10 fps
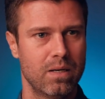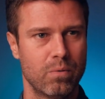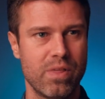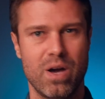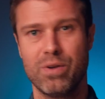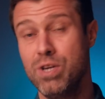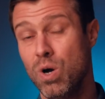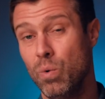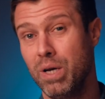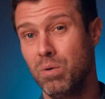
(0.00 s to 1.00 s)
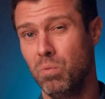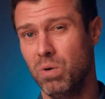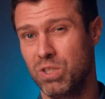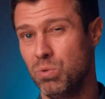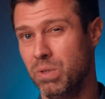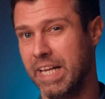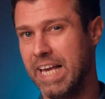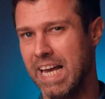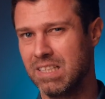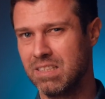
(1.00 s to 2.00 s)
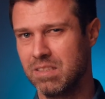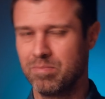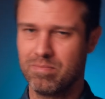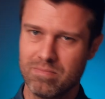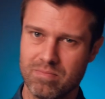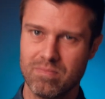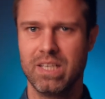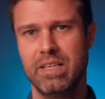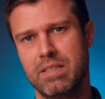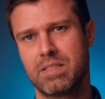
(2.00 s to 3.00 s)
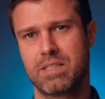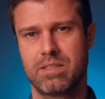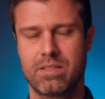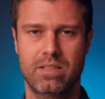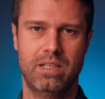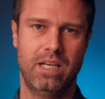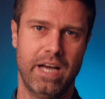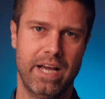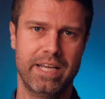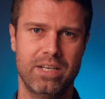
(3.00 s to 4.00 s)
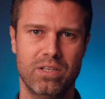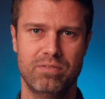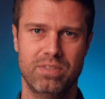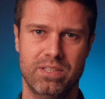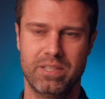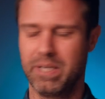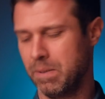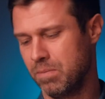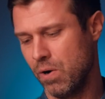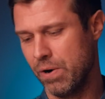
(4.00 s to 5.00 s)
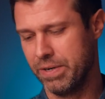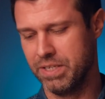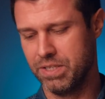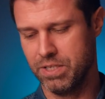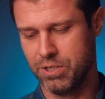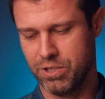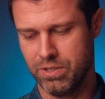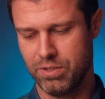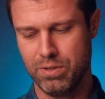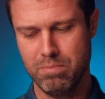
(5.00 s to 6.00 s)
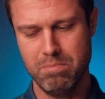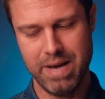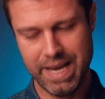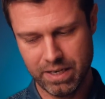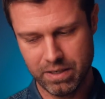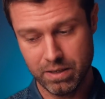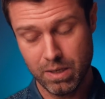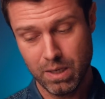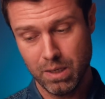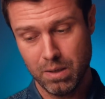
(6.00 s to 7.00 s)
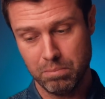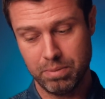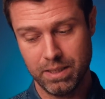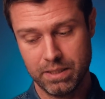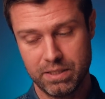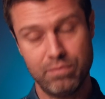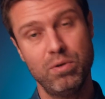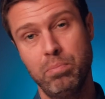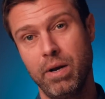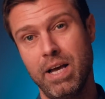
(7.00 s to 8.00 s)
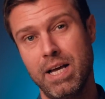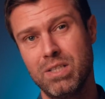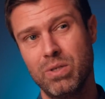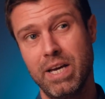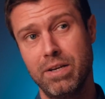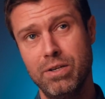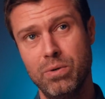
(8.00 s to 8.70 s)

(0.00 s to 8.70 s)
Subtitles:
without knowing what you will get, it's kind of a hard decision to make. But if you plan to get a